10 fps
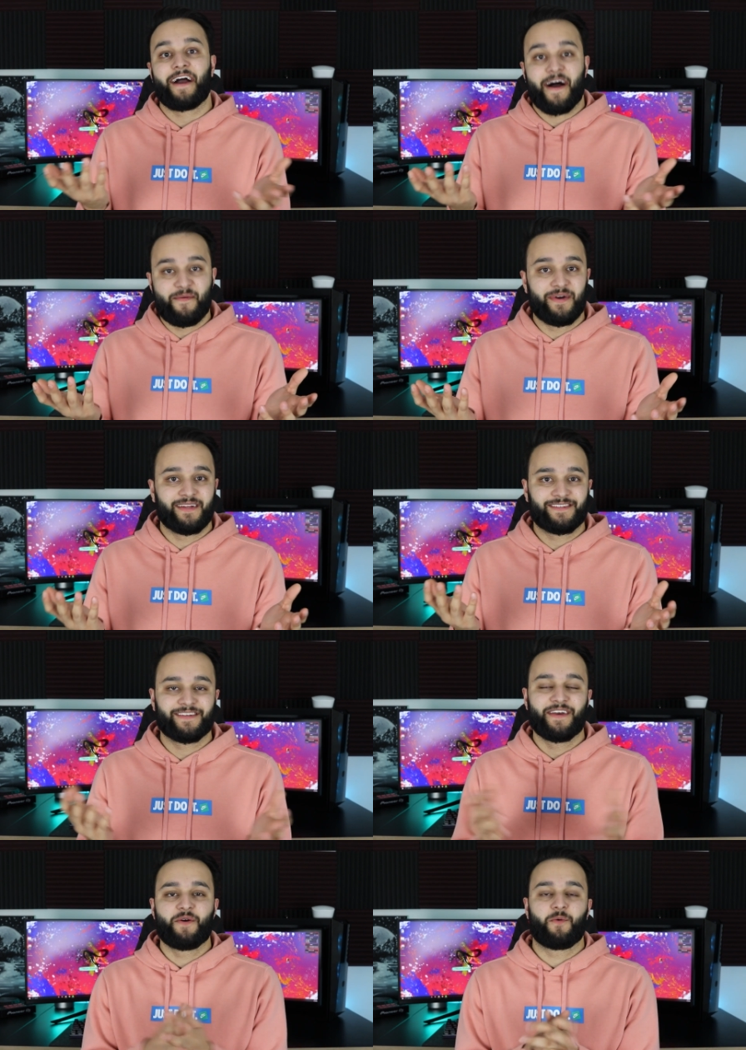
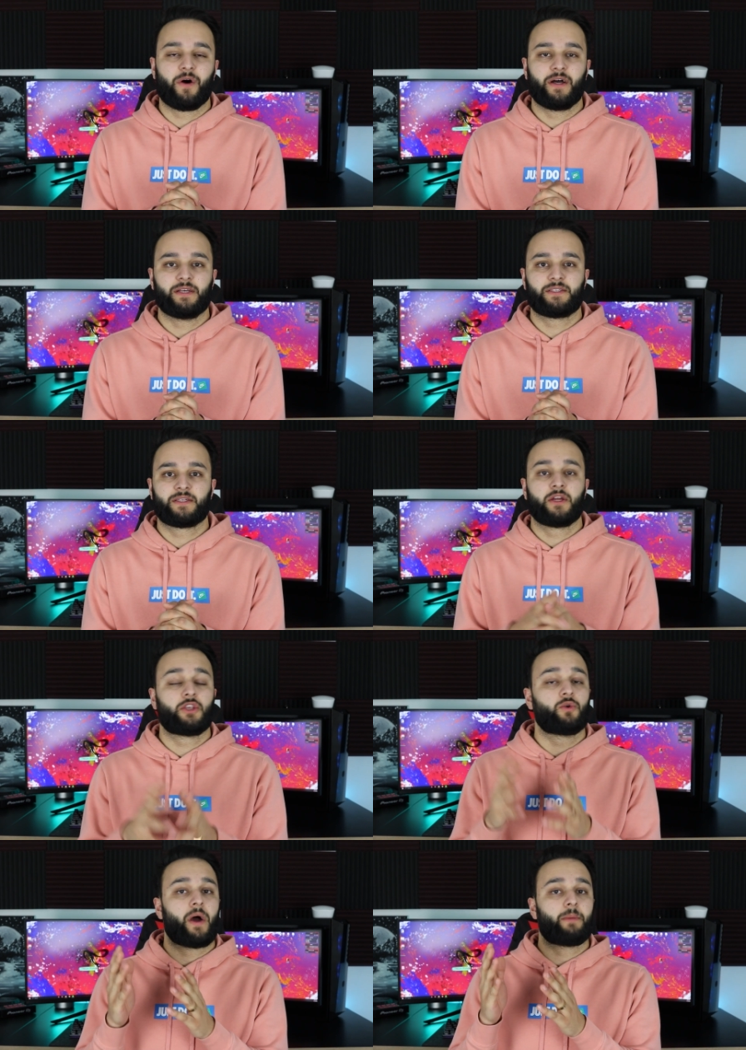comments was,
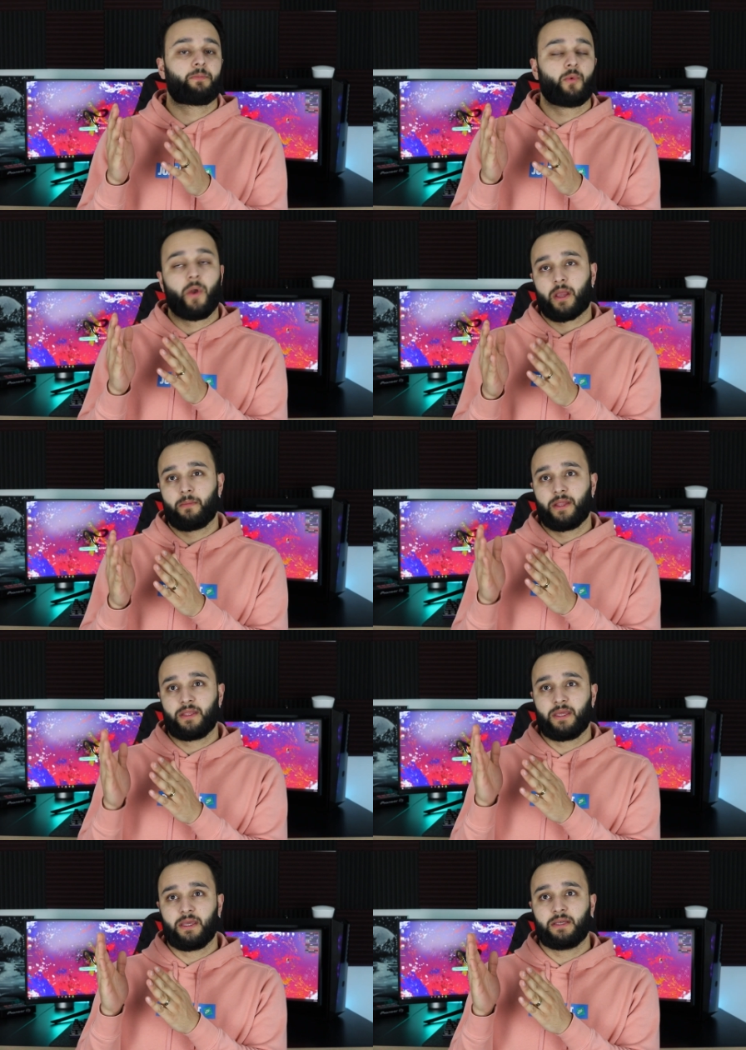do I
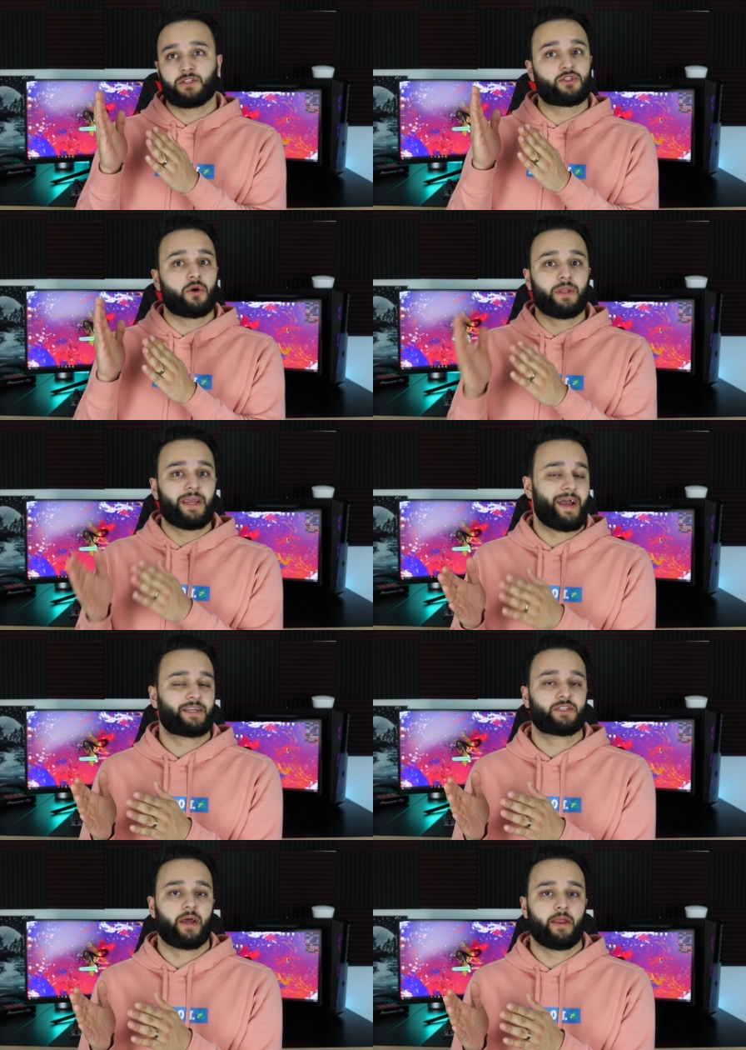recommend the Sony
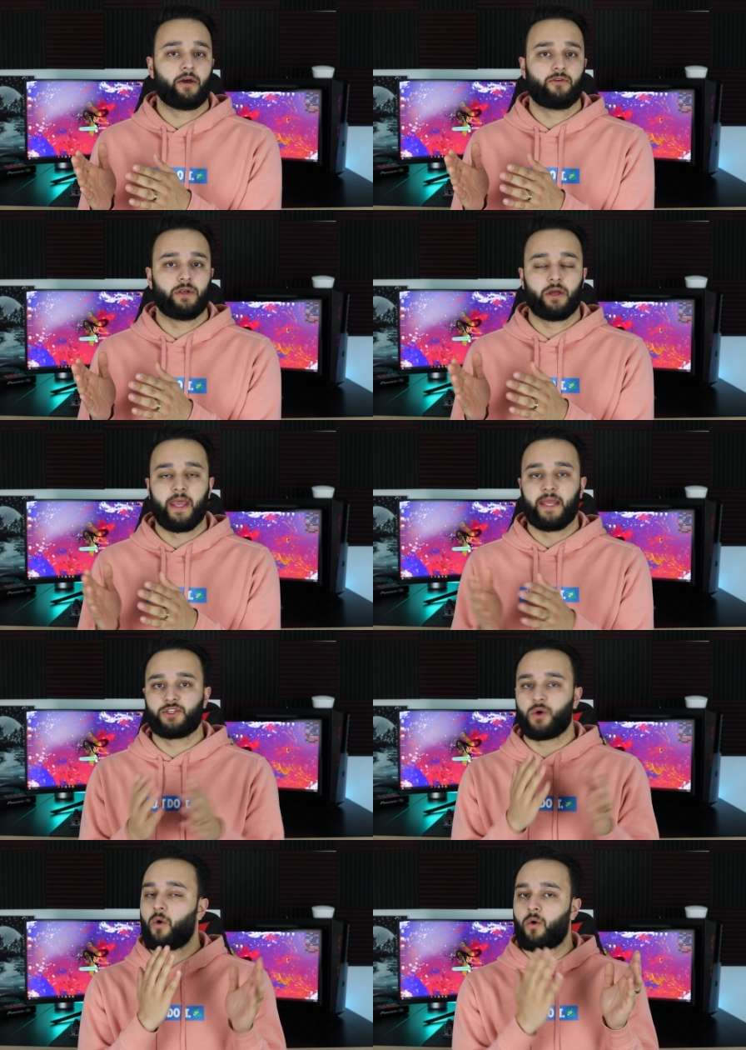
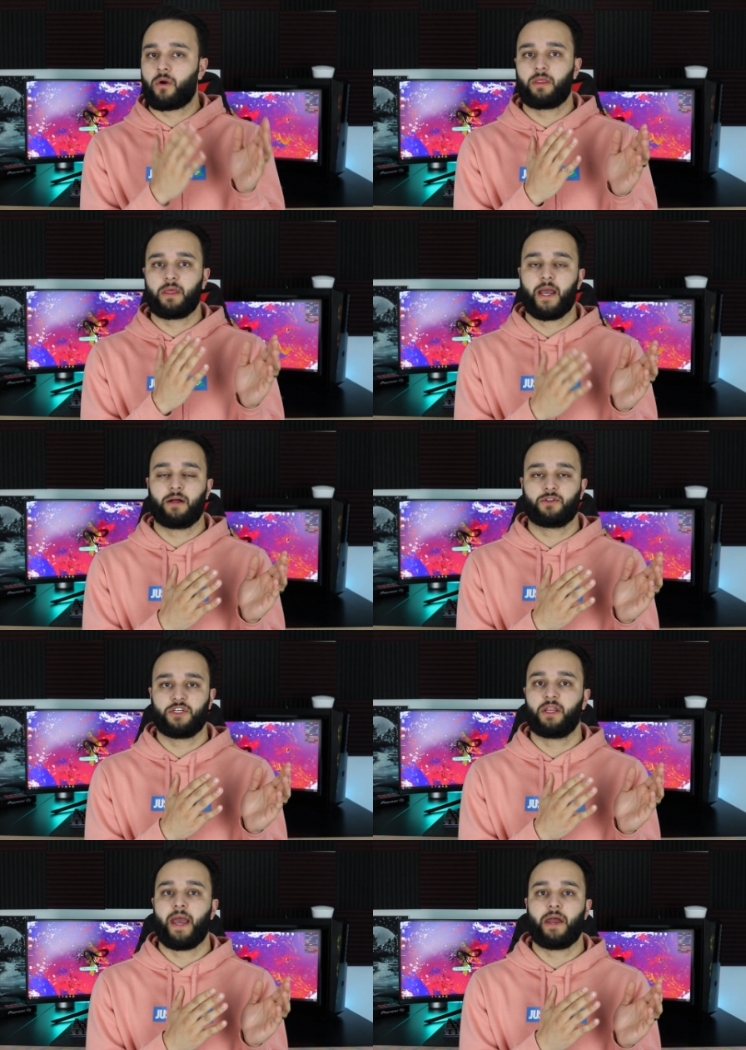X900H or the
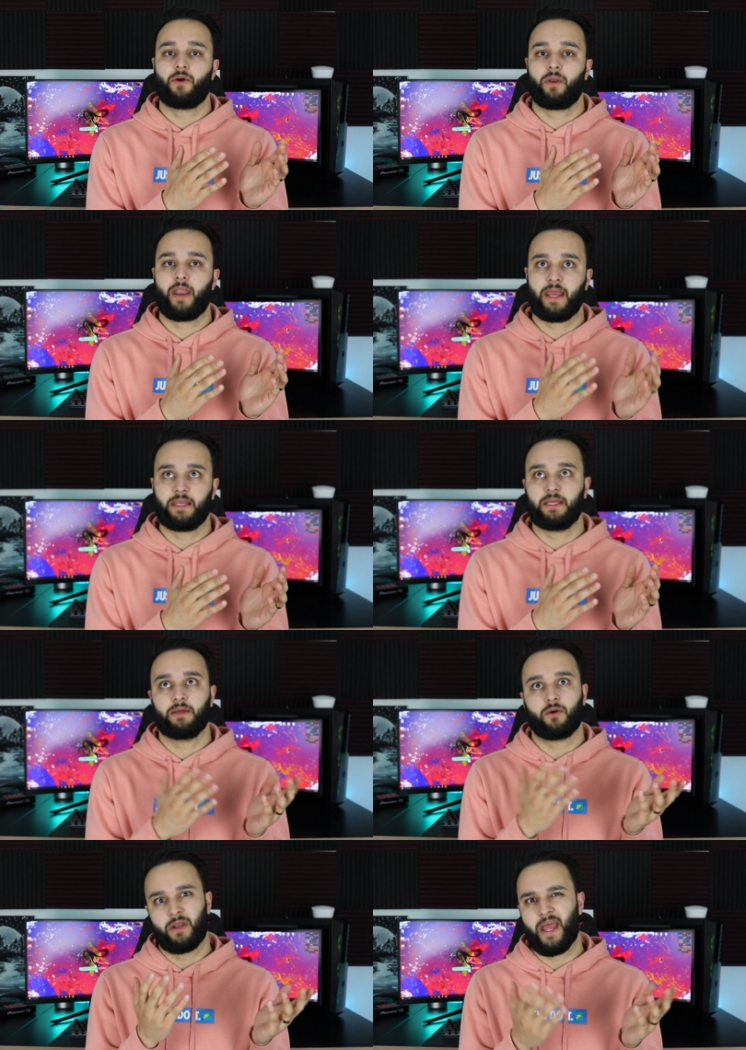LG
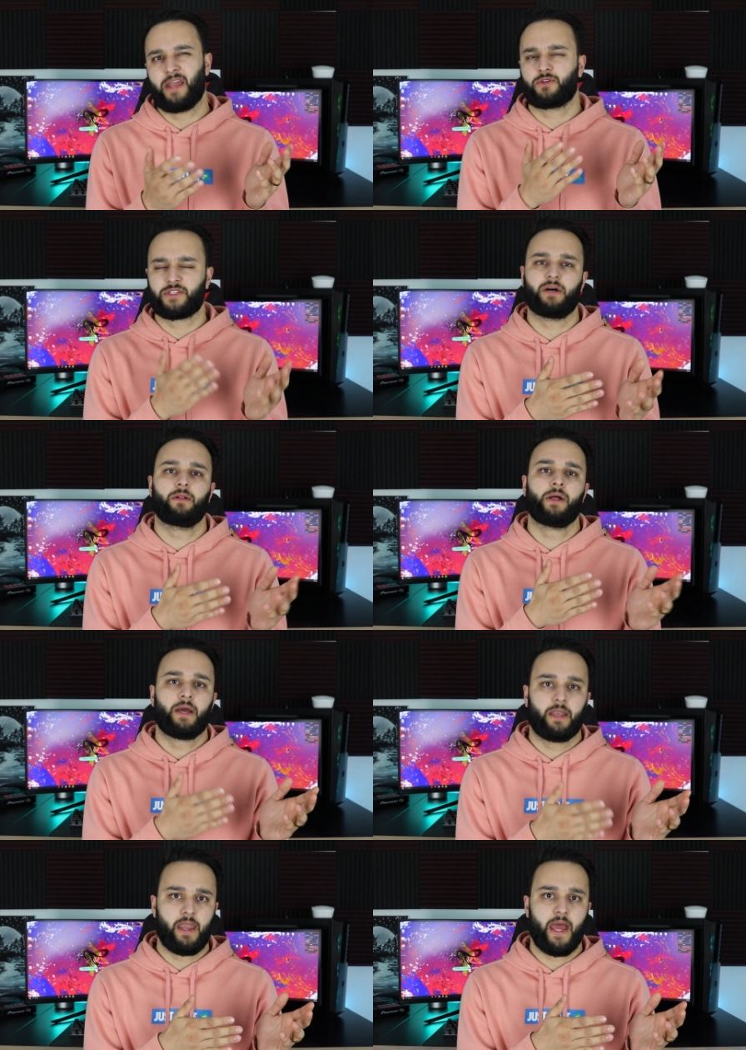Nano90 or
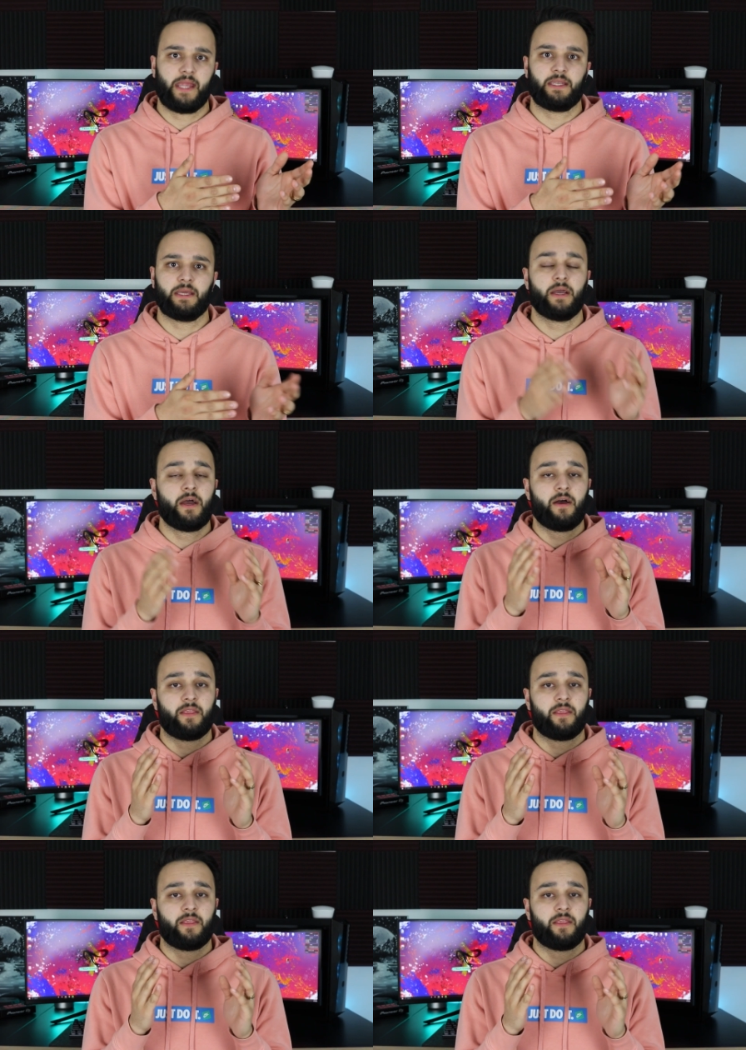NanoCell90?